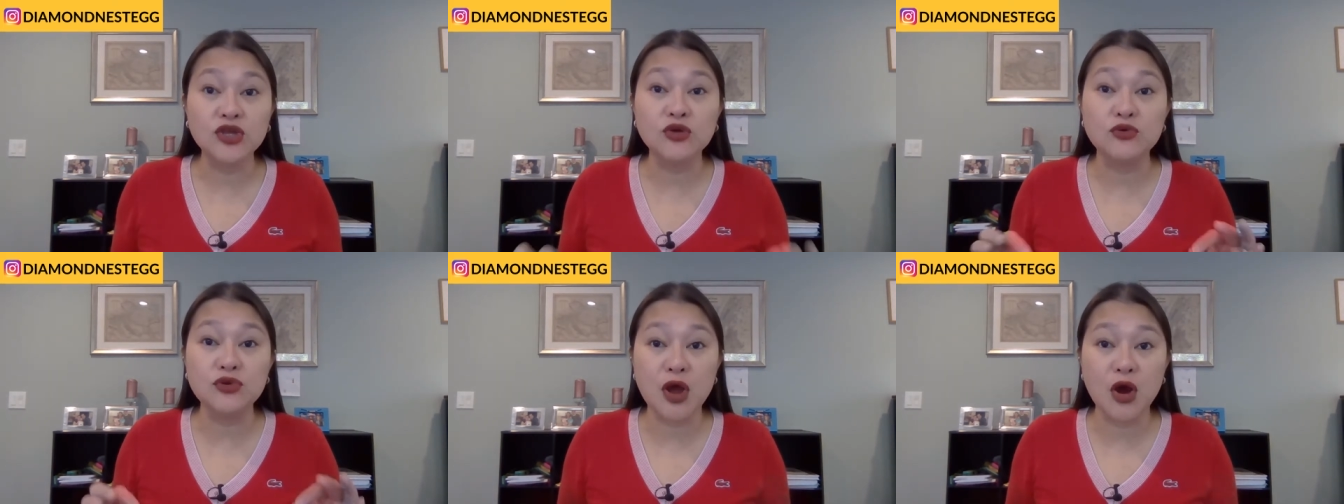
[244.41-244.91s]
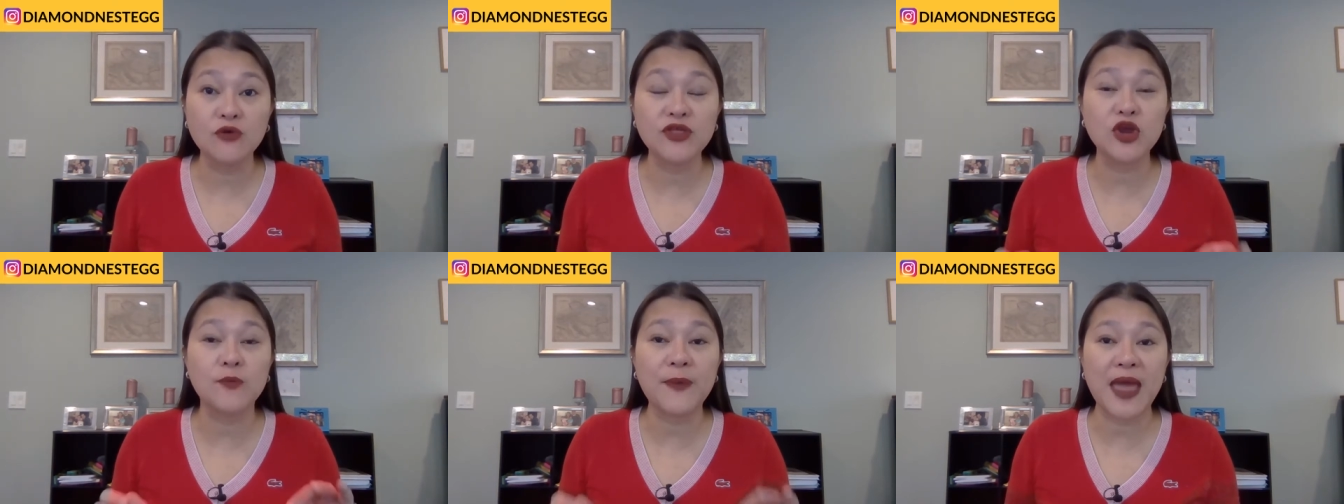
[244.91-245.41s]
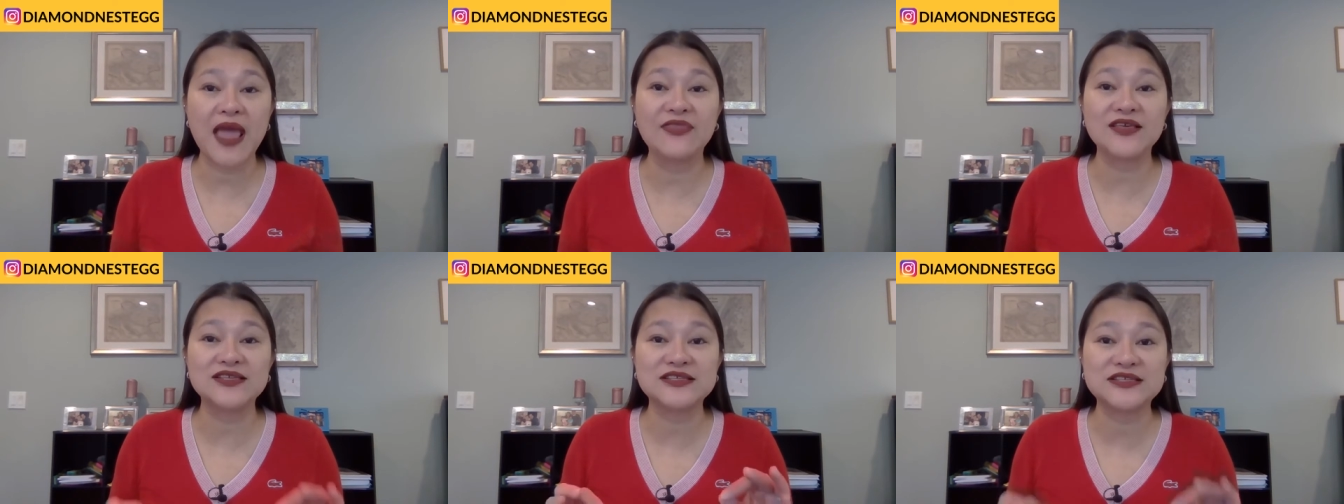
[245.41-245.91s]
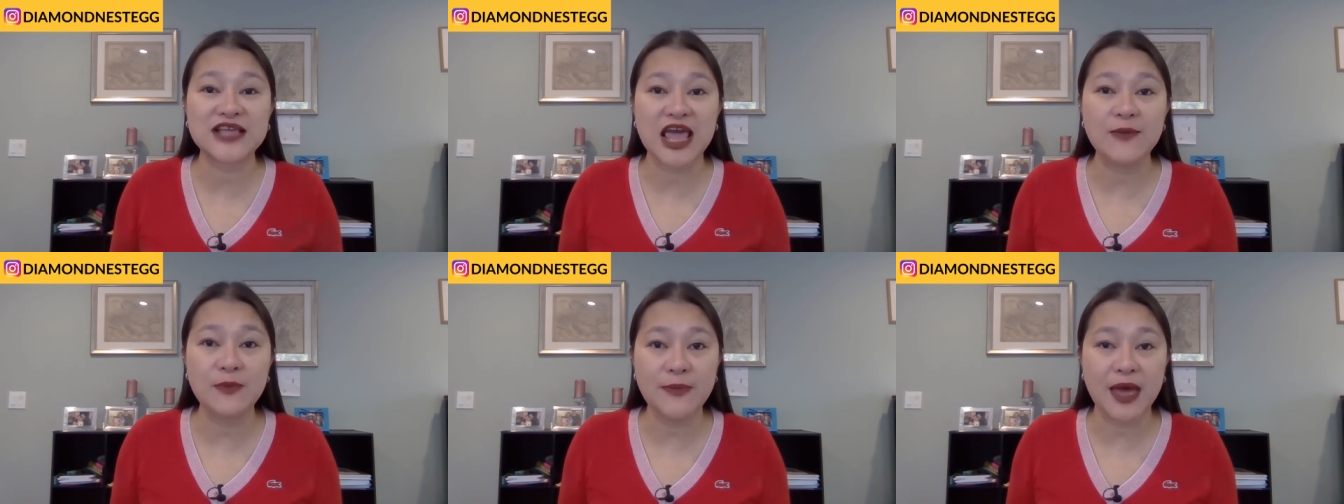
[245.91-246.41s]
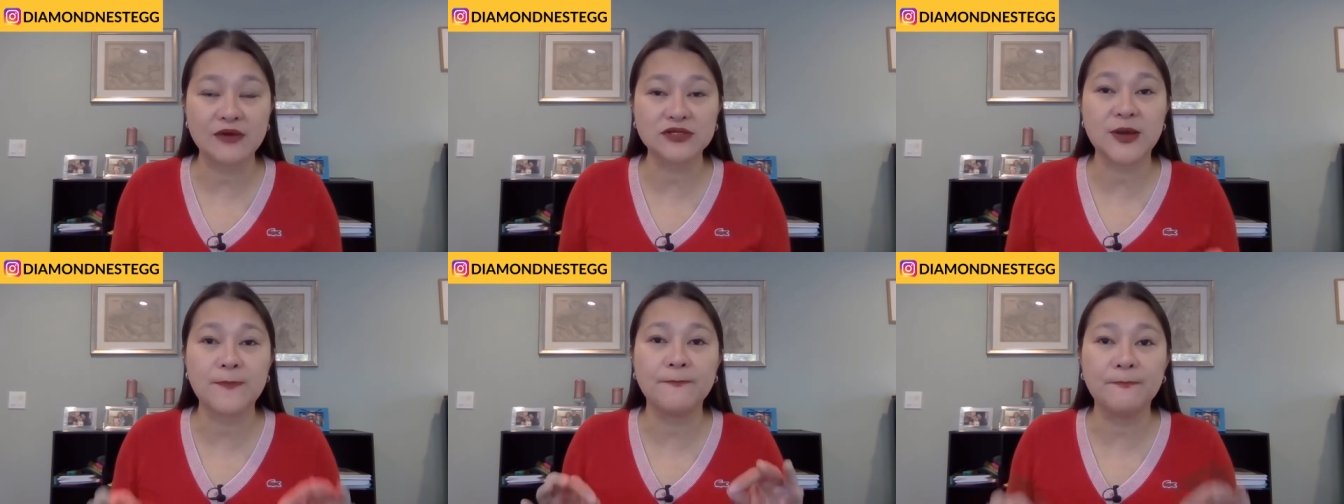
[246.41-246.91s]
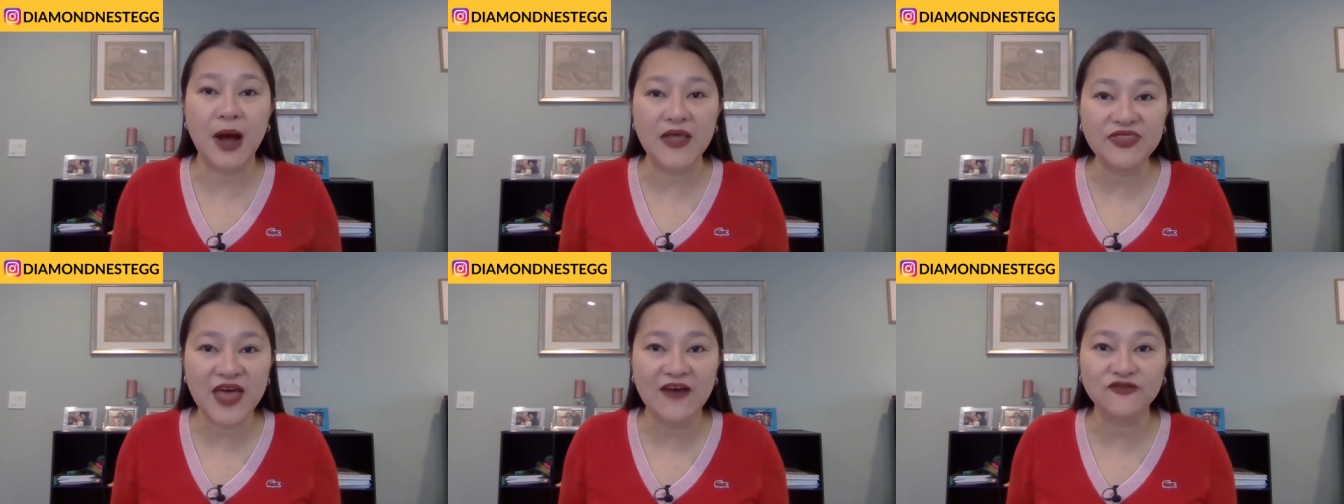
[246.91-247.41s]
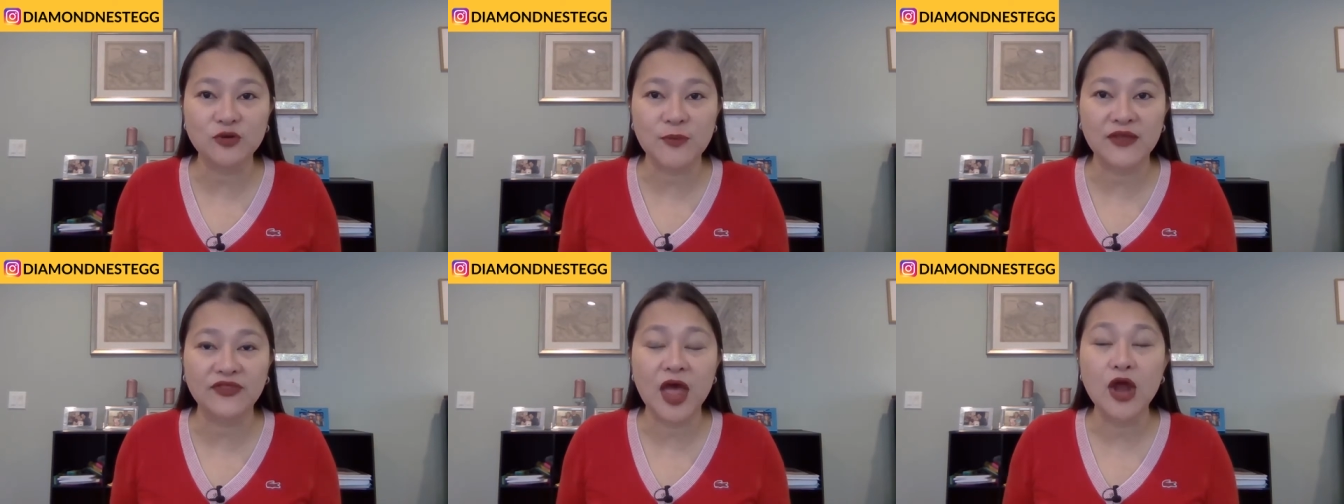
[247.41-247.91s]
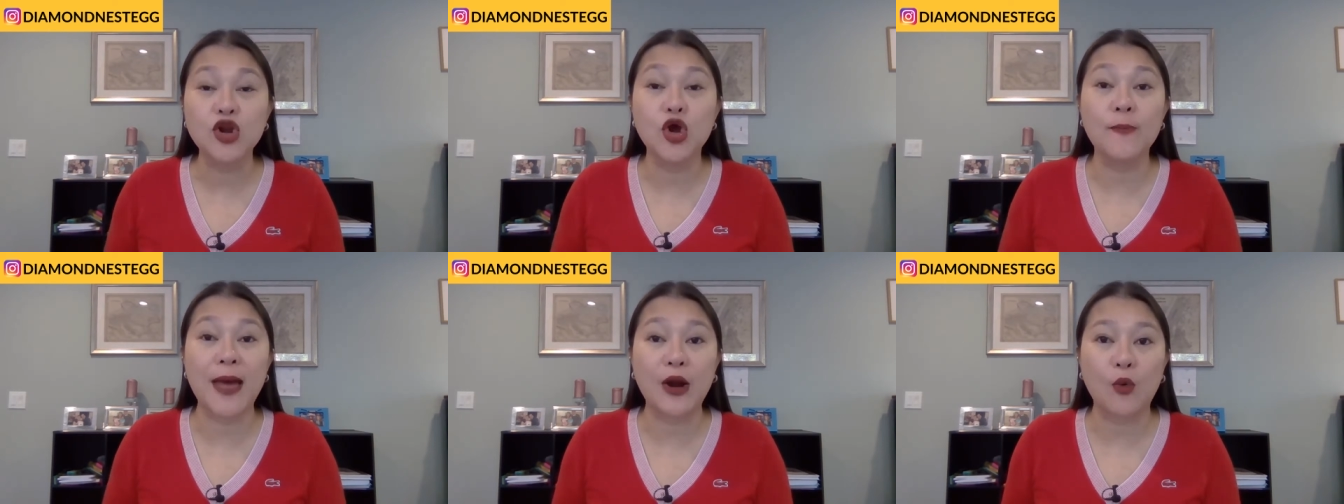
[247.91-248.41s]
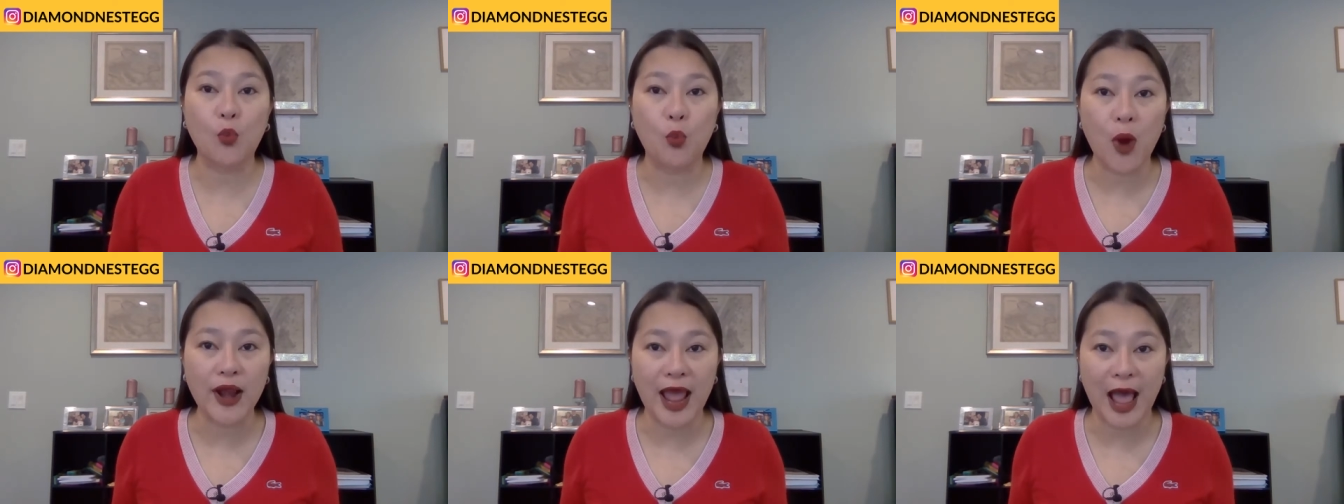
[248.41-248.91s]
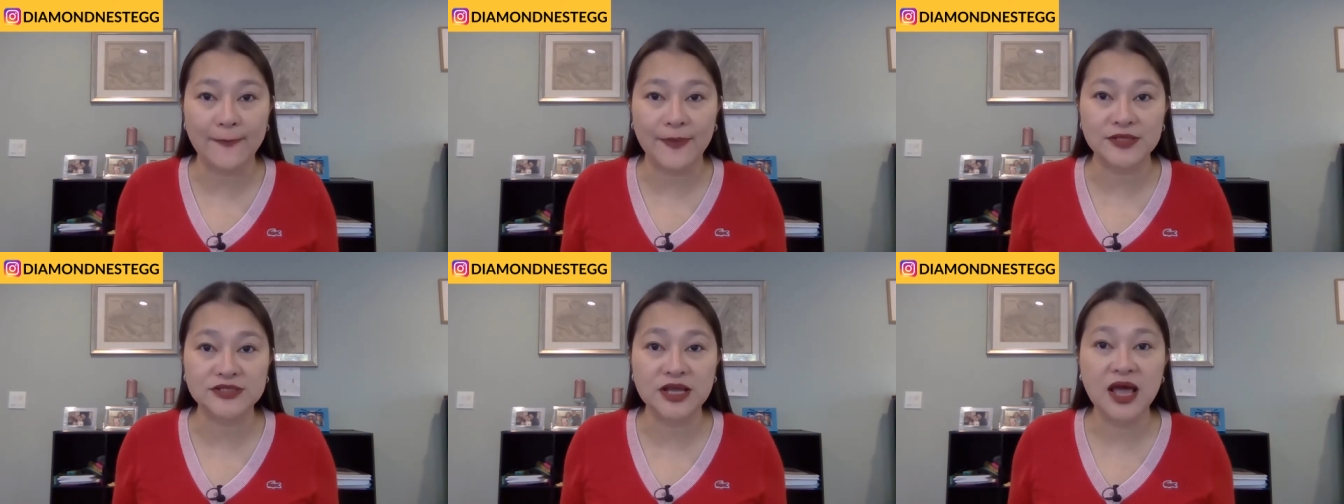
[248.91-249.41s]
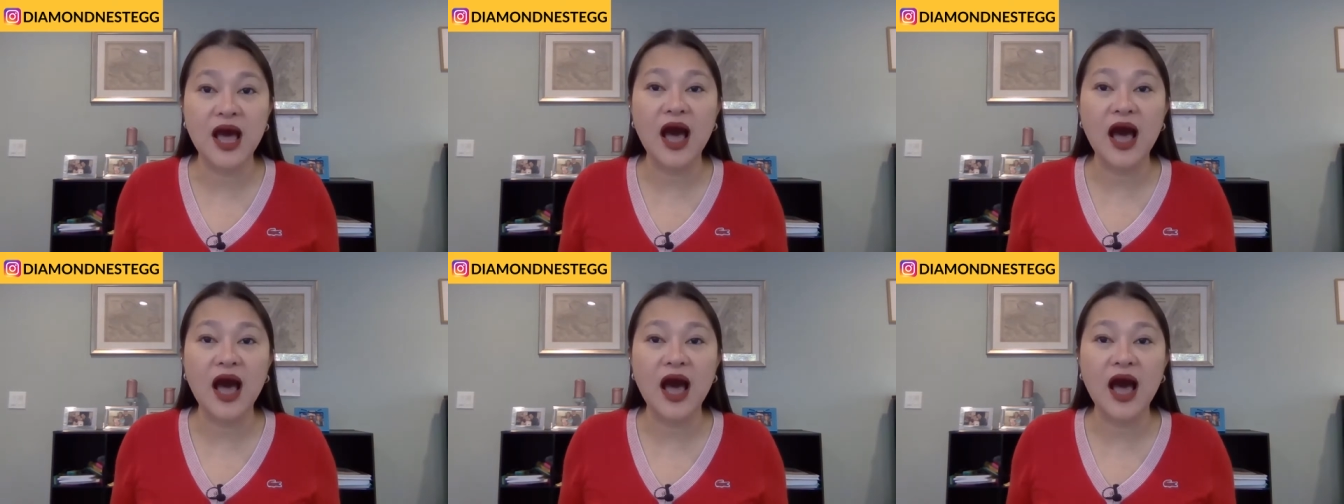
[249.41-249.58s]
You know that you're paying the same amount month after month, no matter what happens,